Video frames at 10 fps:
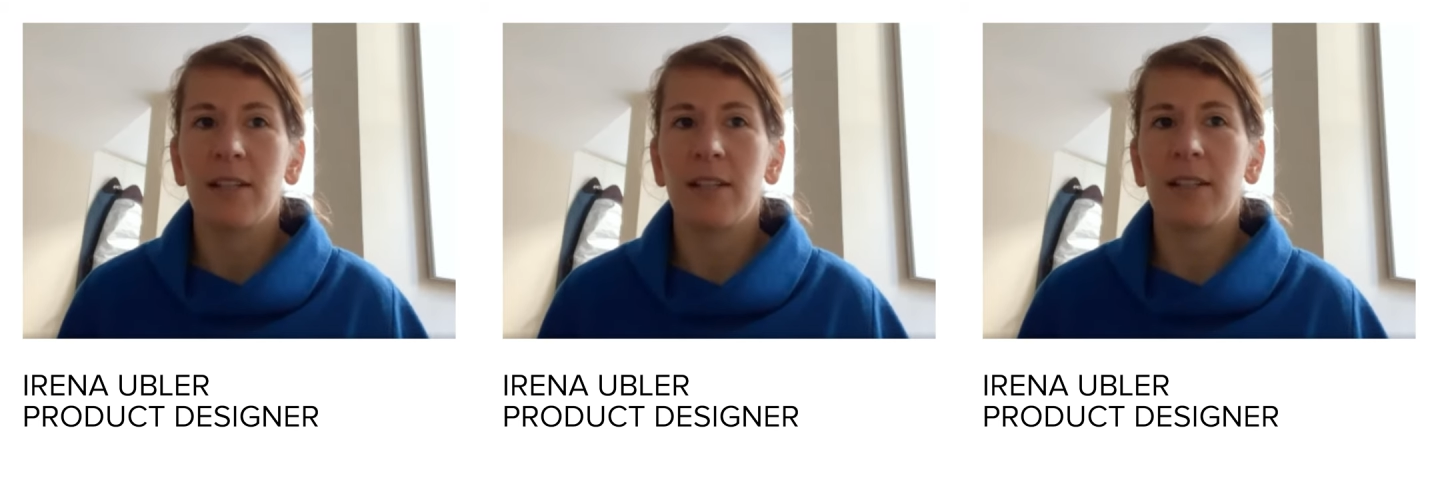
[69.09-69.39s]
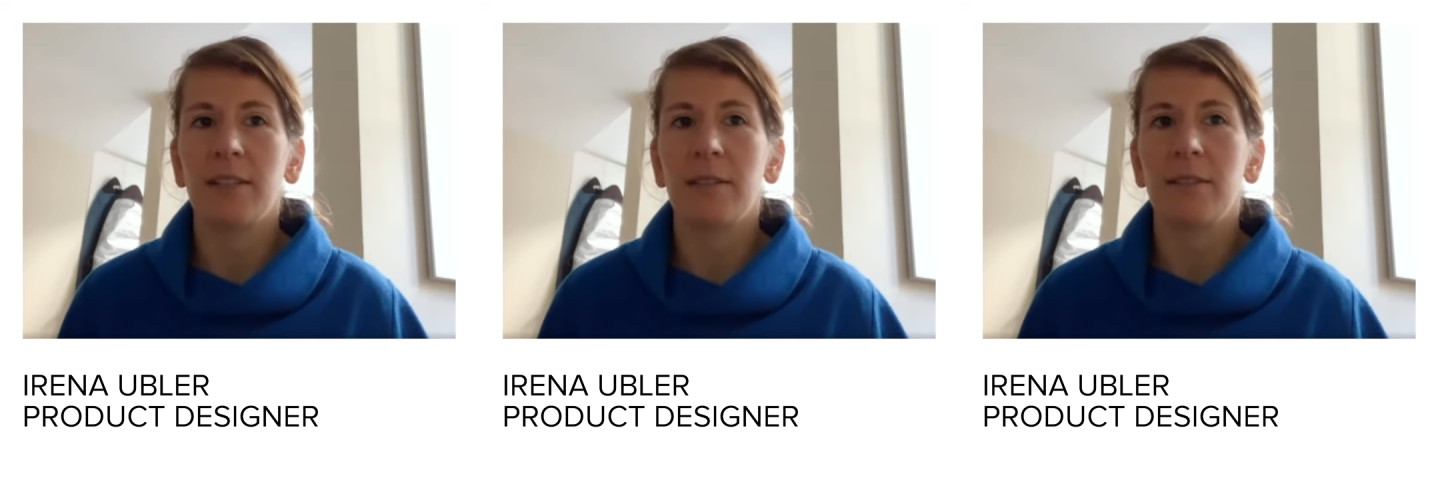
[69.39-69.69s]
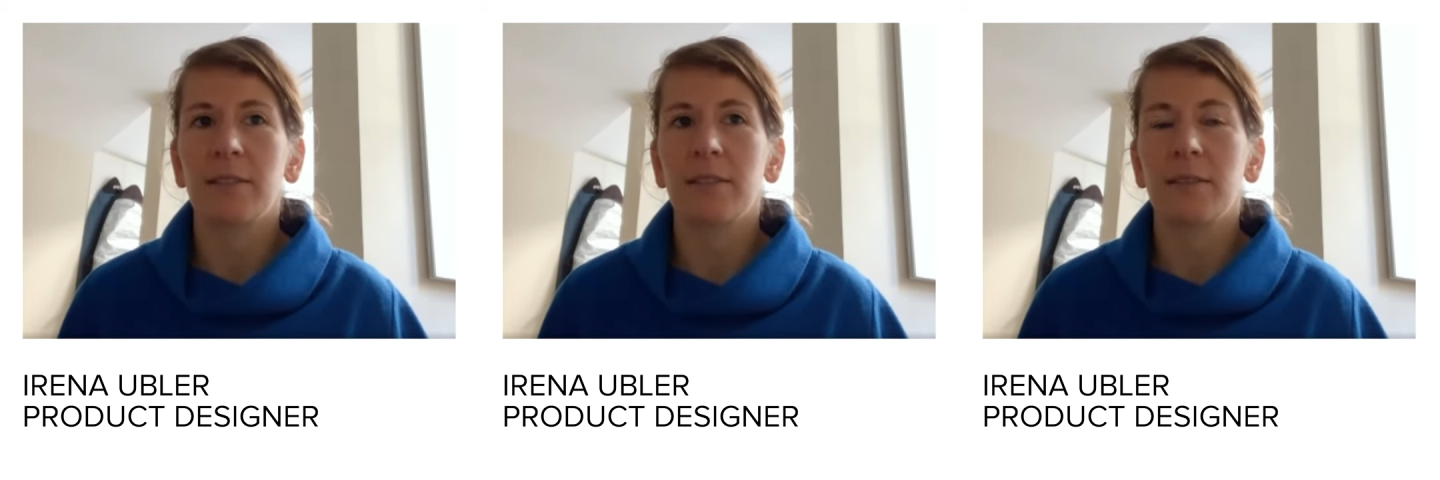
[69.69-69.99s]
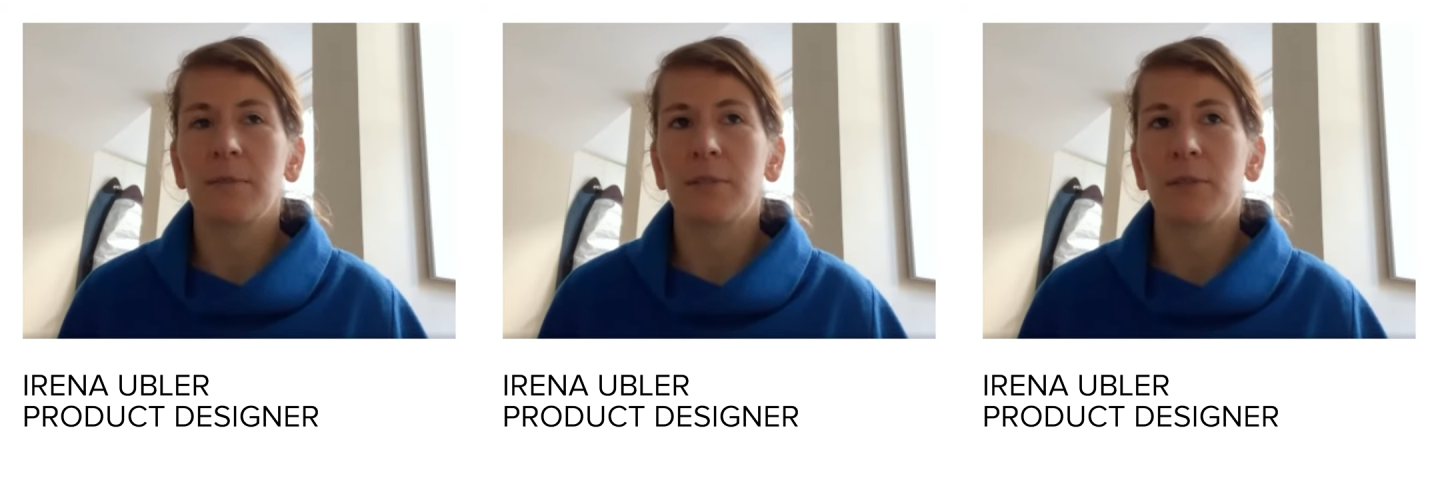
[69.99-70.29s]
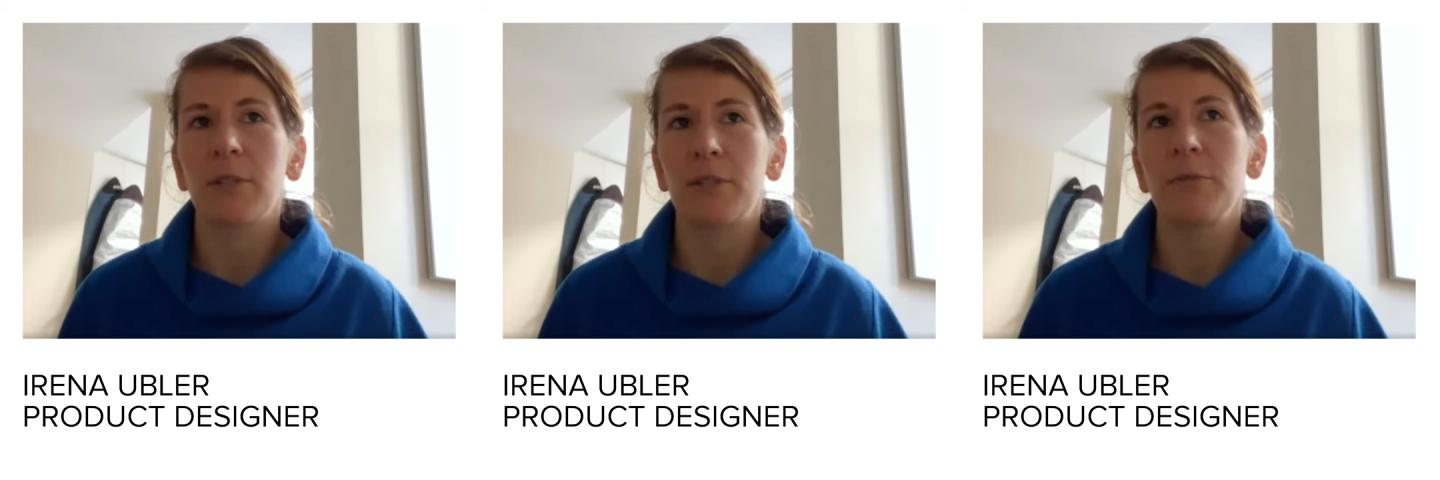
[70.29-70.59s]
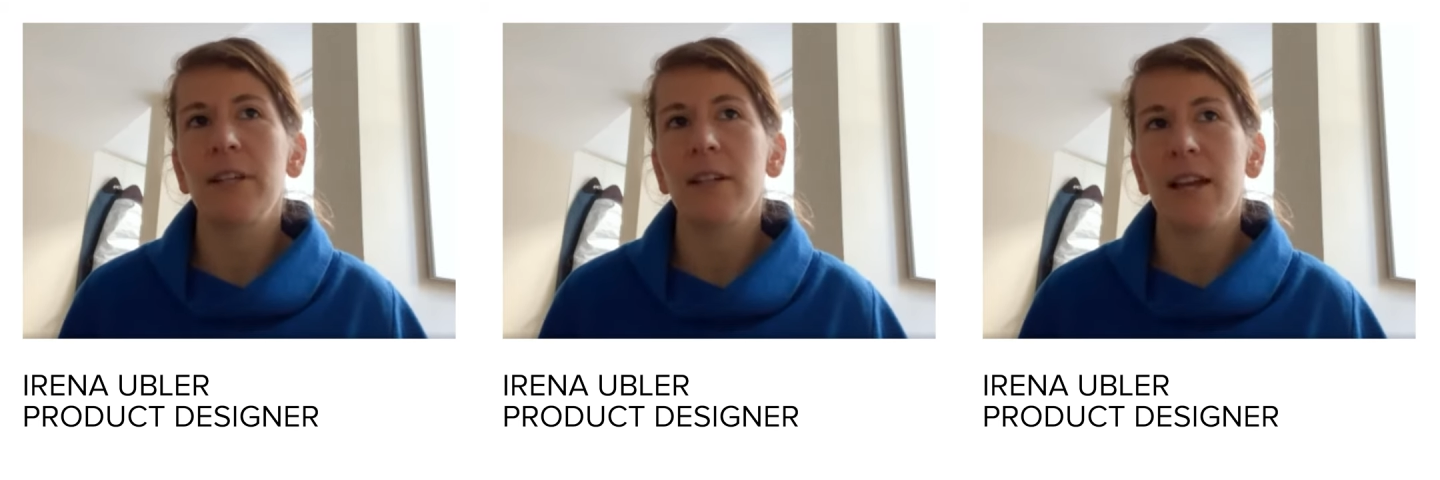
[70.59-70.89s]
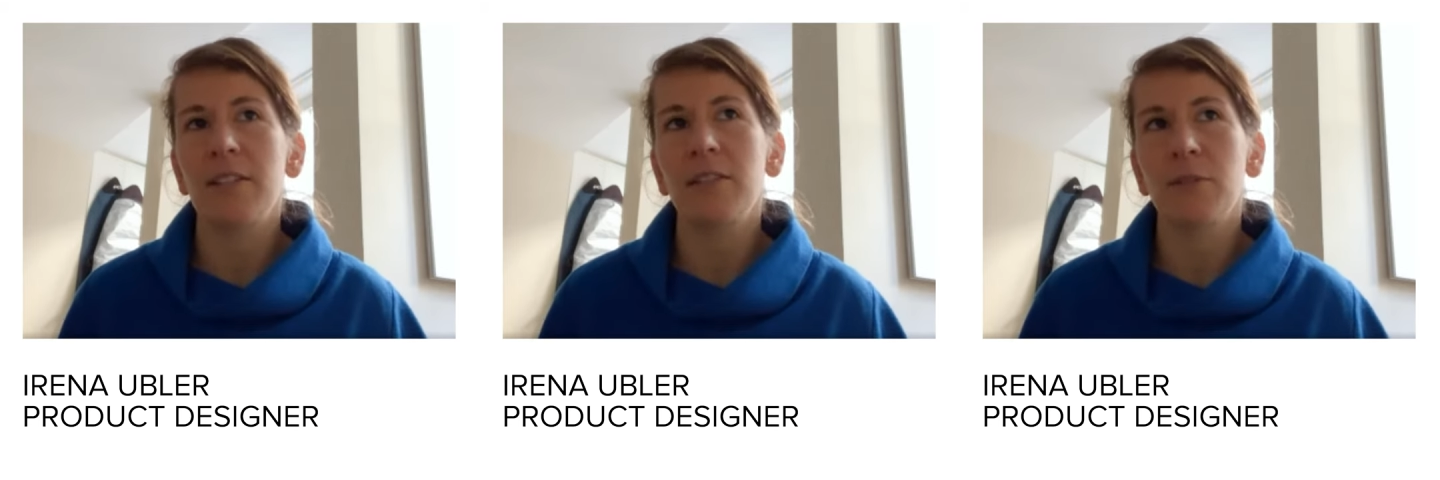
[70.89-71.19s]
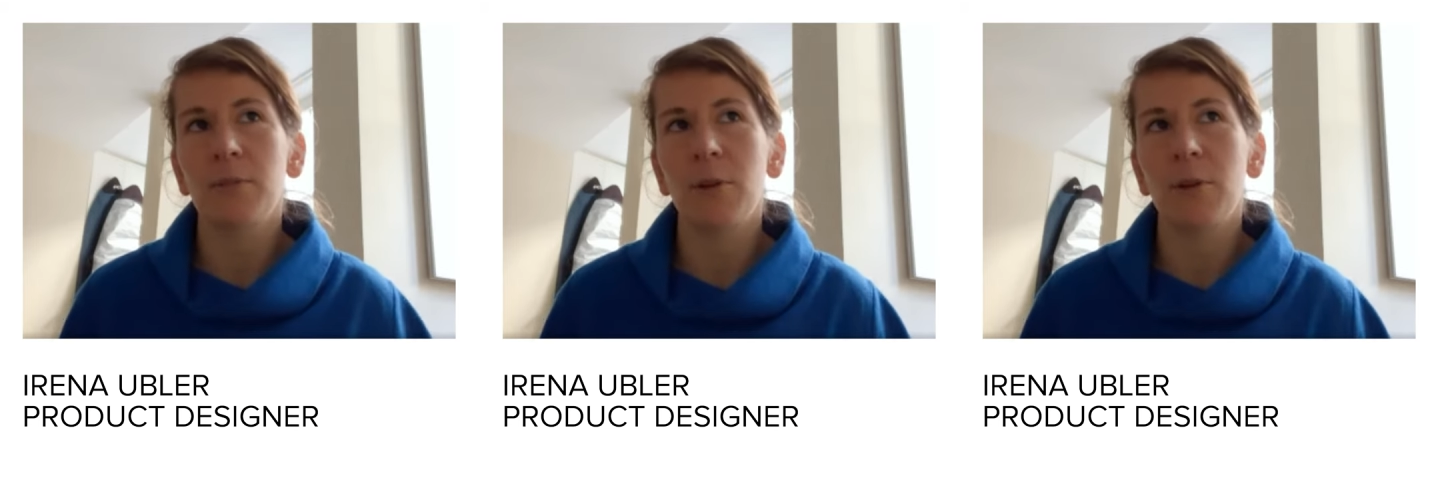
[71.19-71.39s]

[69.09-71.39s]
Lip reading: And you can realize in those